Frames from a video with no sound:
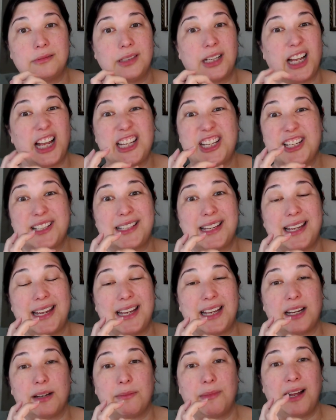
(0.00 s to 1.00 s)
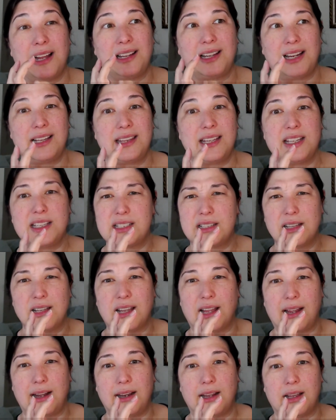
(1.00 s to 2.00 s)
I just am. I like things to
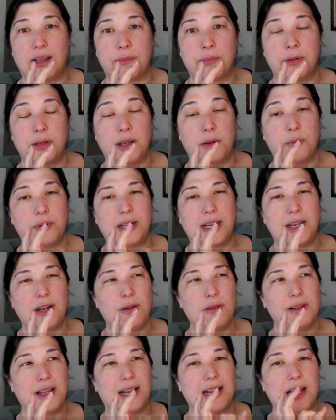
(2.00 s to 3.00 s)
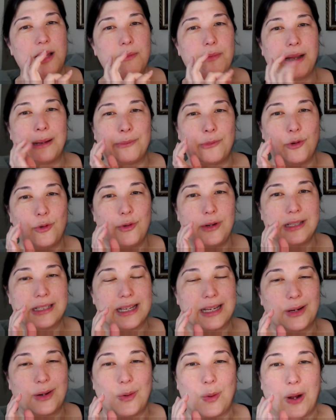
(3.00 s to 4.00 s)
line up. And when they don't line up, I'm always
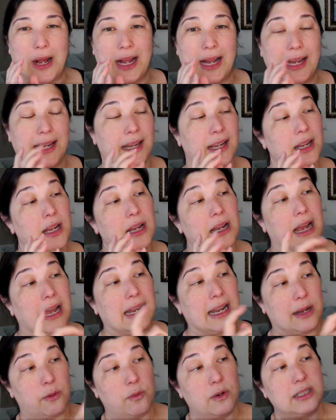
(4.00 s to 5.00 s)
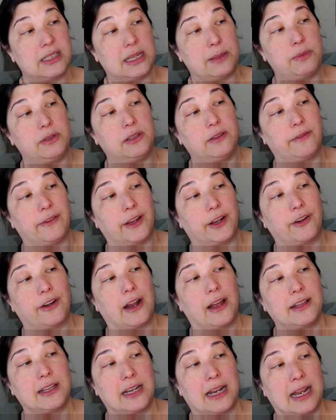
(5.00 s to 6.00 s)
like, why? And I was able to figure
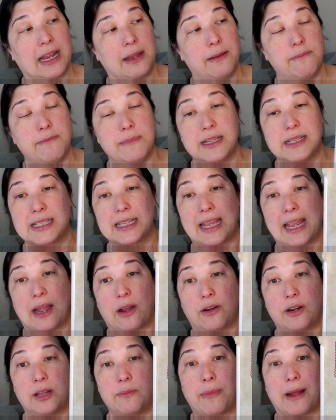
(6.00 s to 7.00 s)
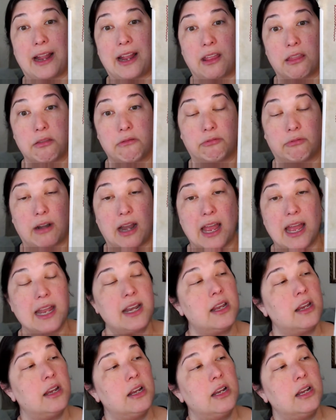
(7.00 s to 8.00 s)
out that I had miscounted by a thread
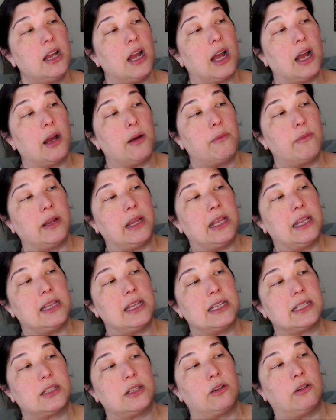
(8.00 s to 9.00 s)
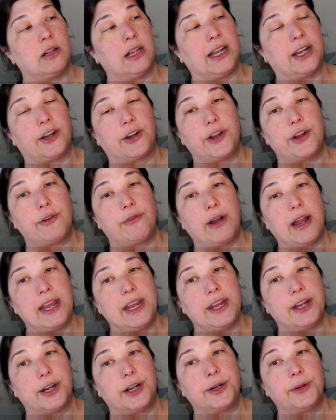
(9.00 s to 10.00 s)
um, in this little area right
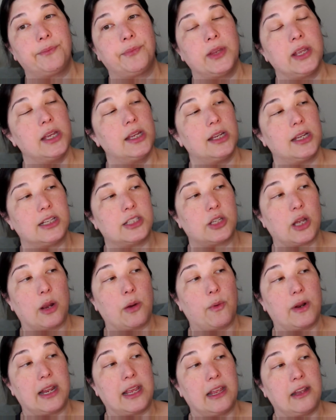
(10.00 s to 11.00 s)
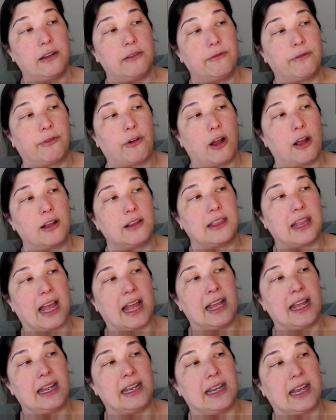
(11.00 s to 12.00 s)
here. And so I went ahead and frogged
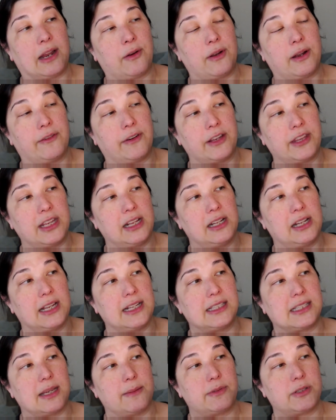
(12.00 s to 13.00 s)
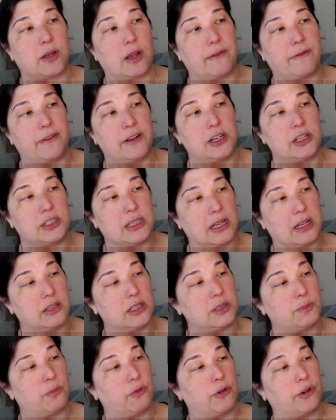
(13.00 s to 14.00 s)
that and now everything lines up. So I finished down
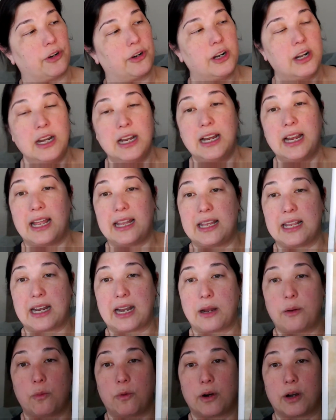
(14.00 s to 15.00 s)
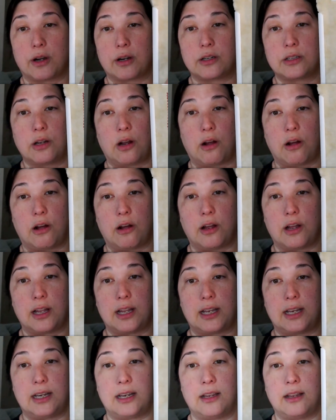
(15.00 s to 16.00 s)
this border and then I worked
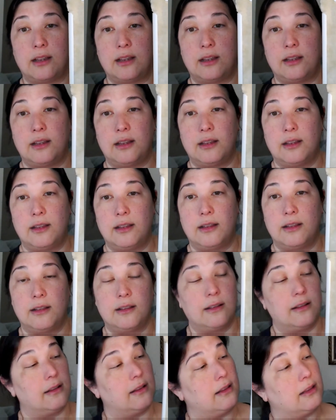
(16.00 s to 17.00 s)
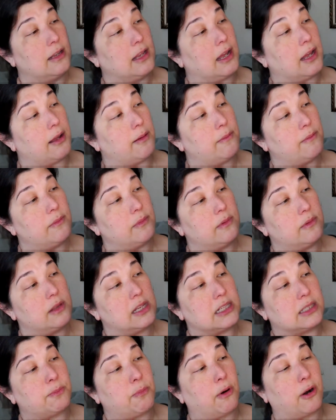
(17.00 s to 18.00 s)
on um,
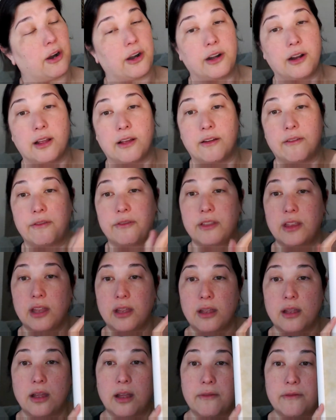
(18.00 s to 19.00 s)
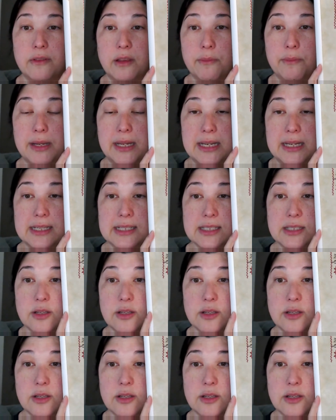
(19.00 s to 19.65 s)
this part of the, of the piece.